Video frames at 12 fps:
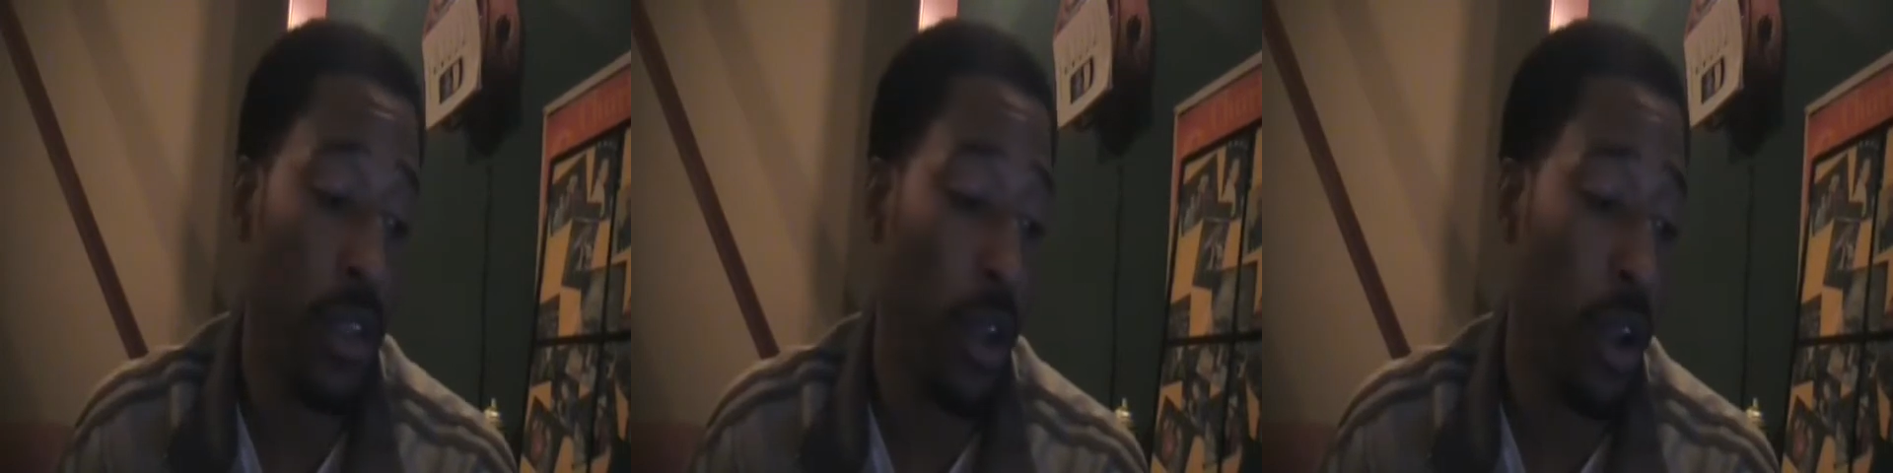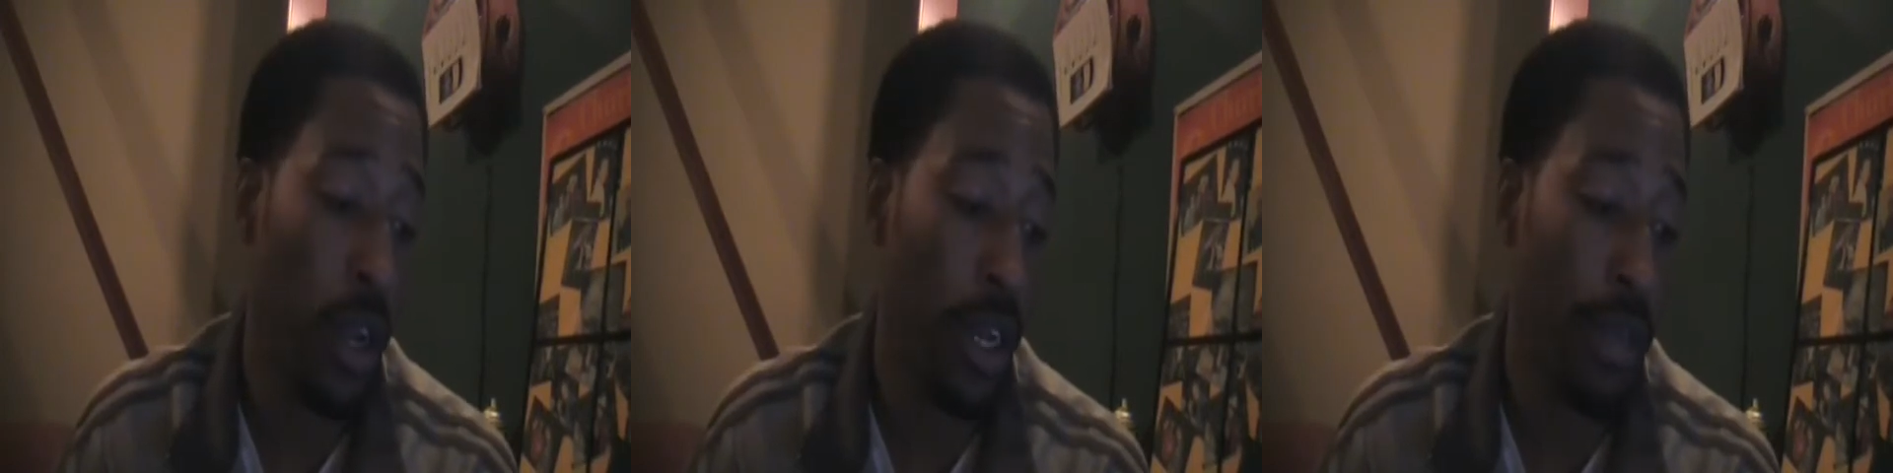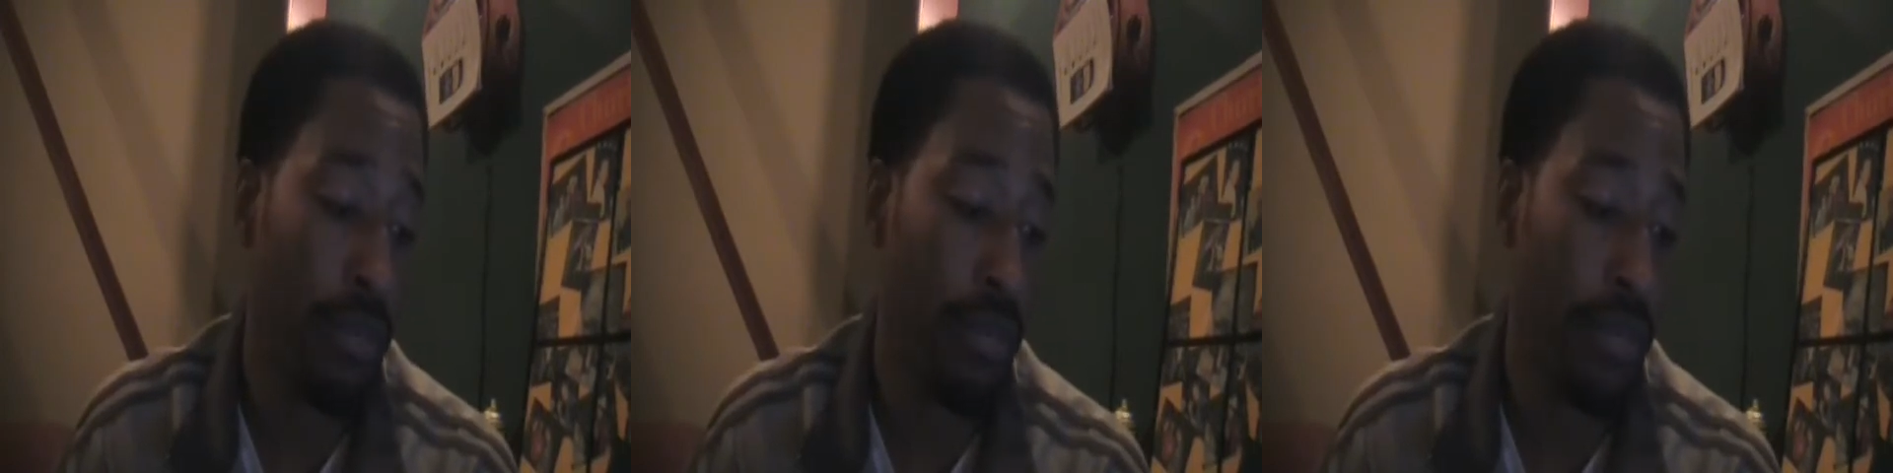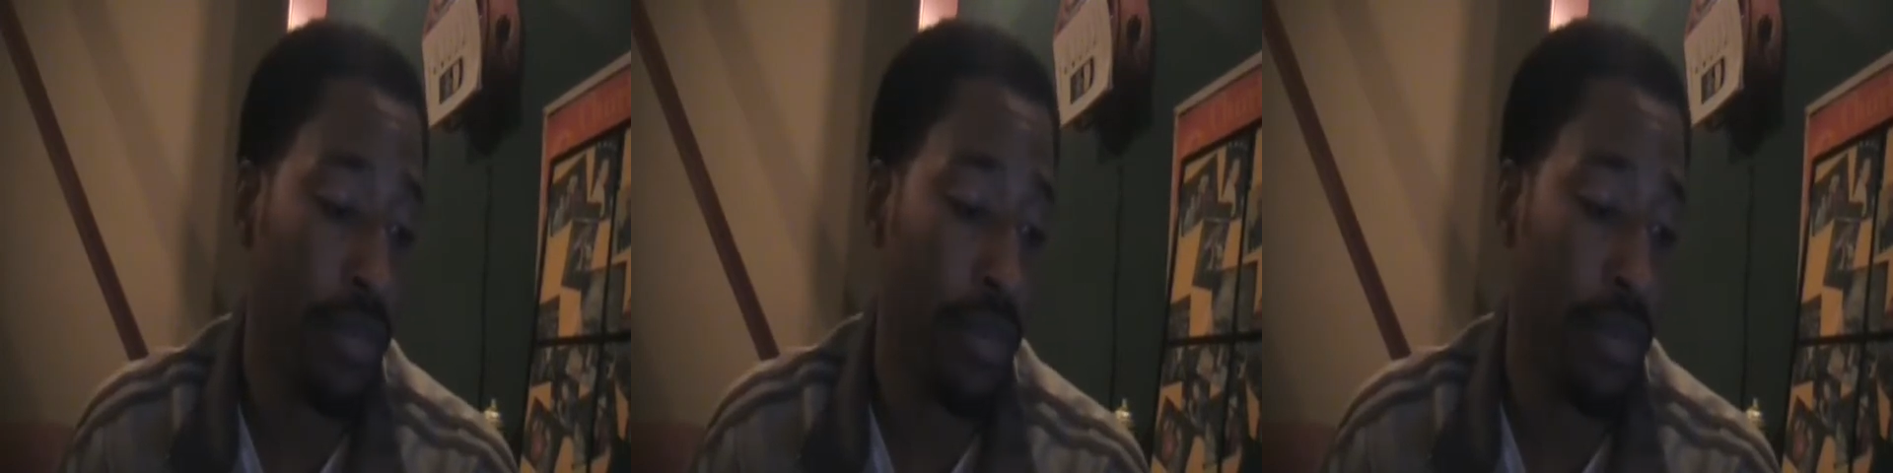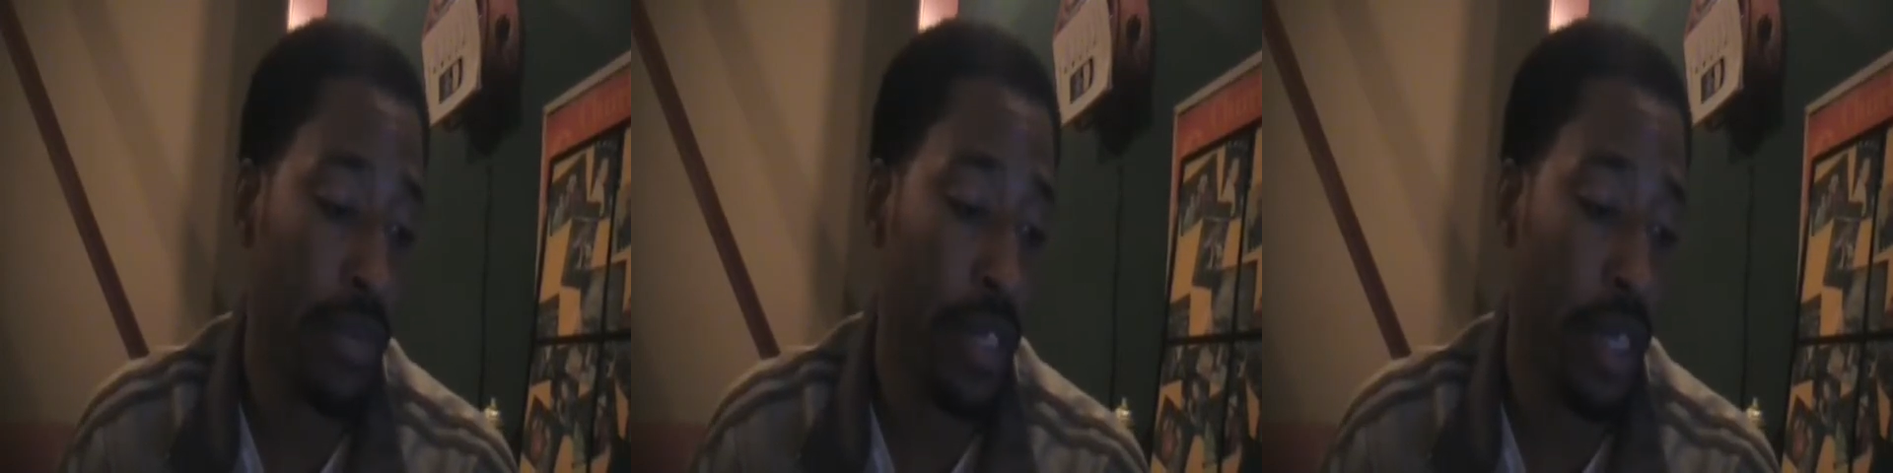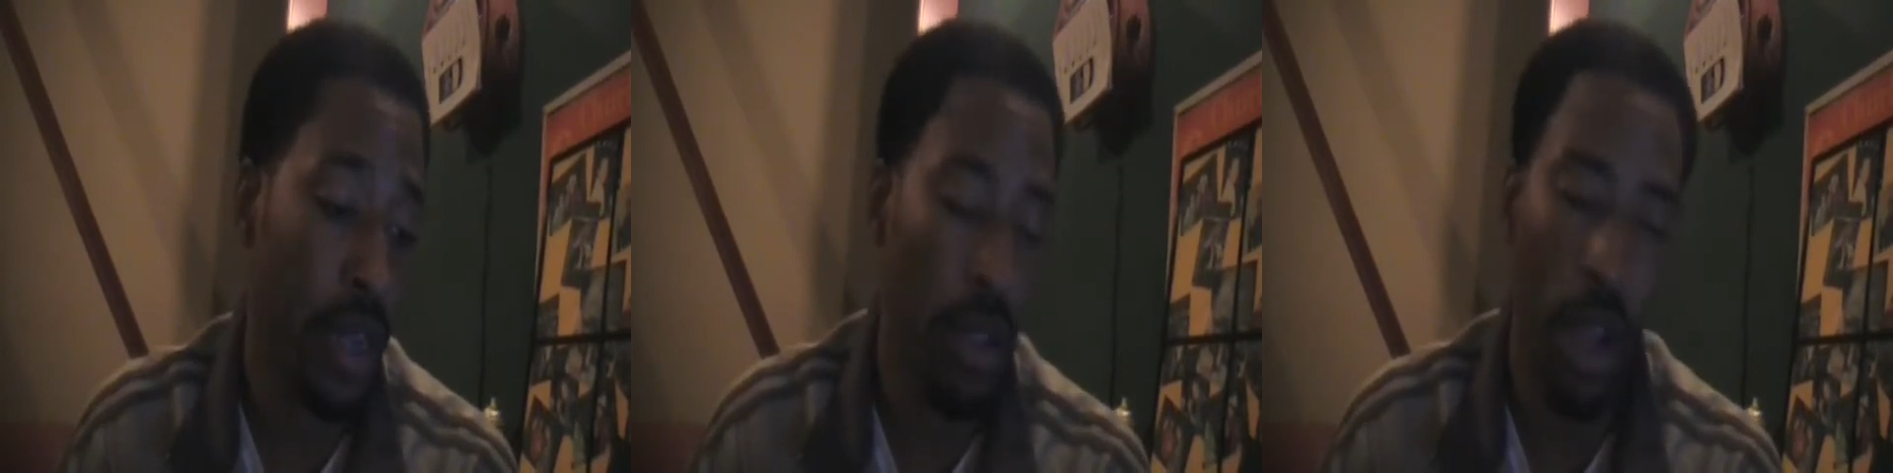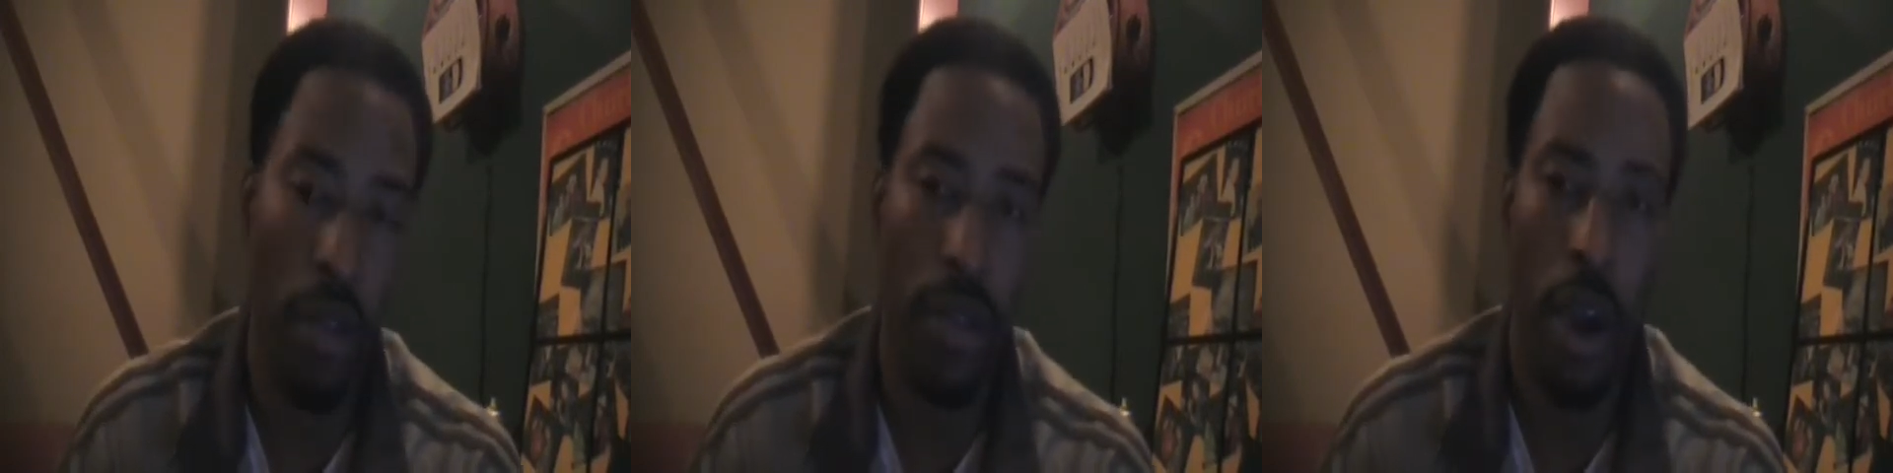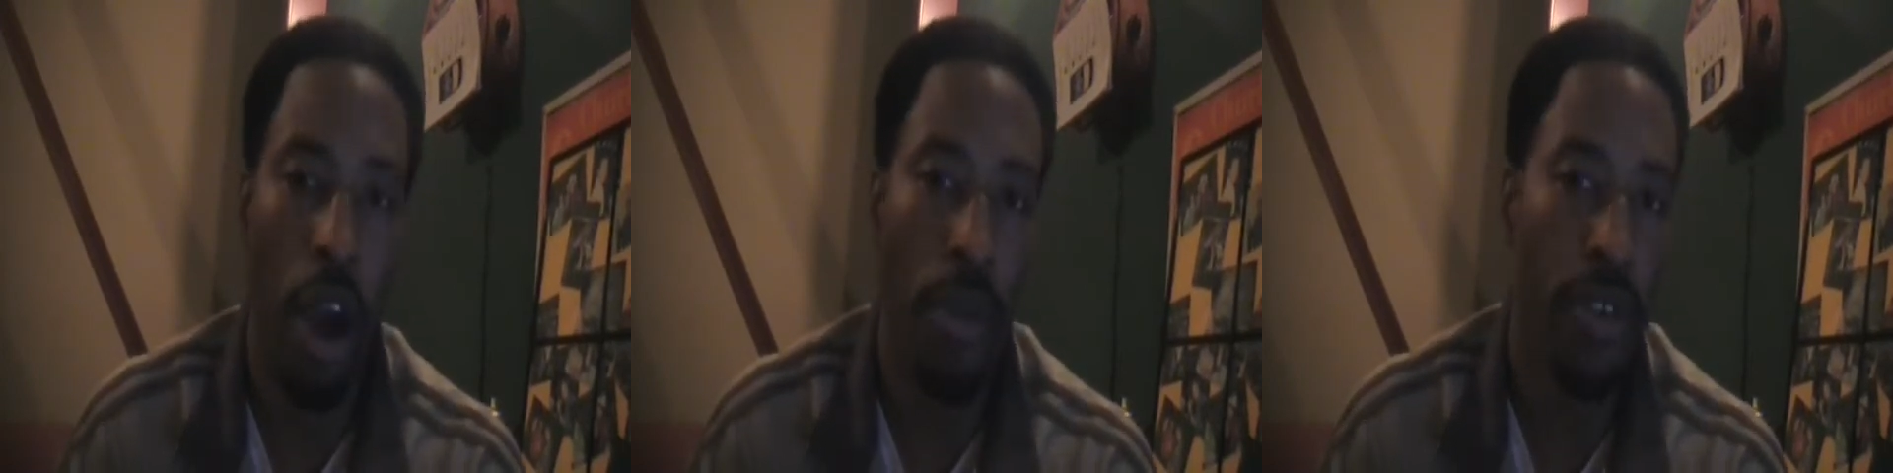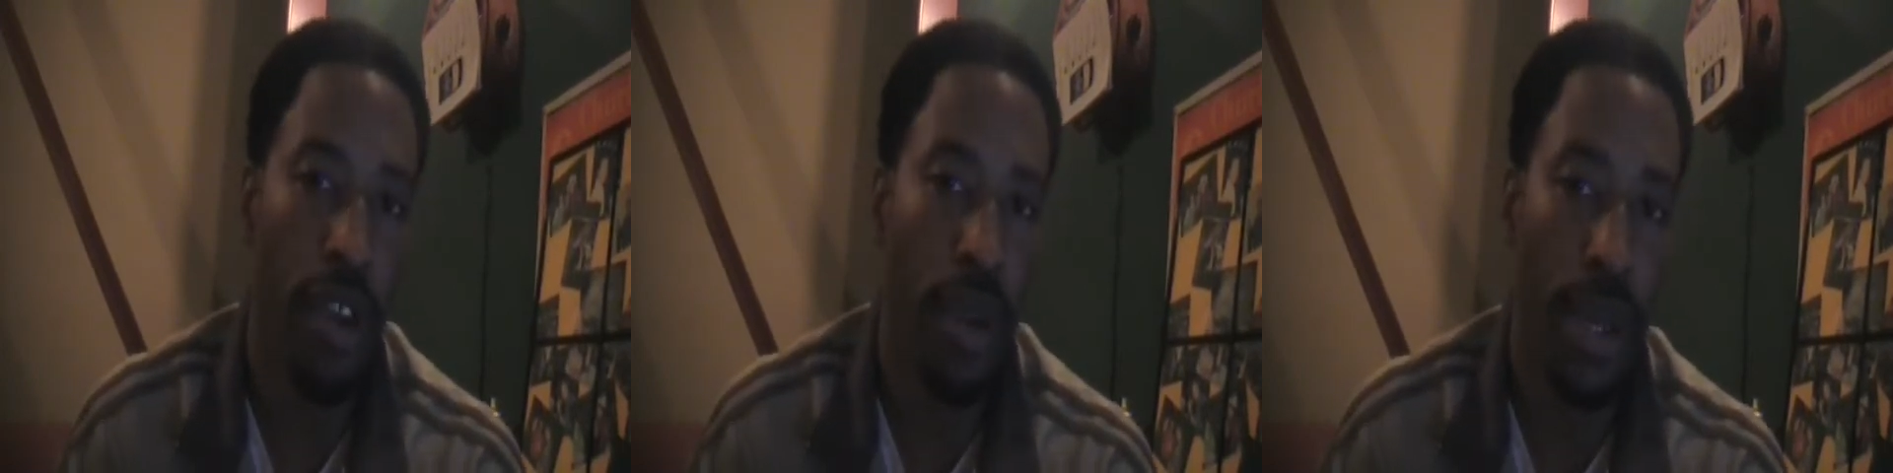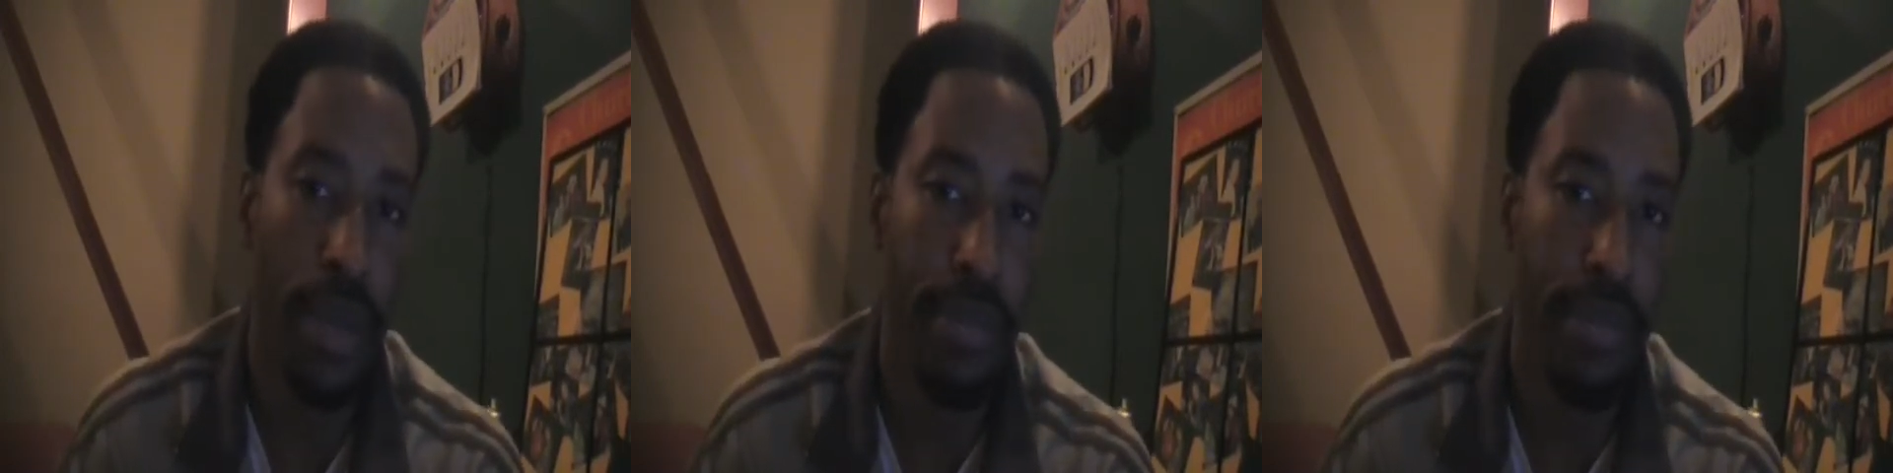are, um, you know, they're, they're, arbitrary.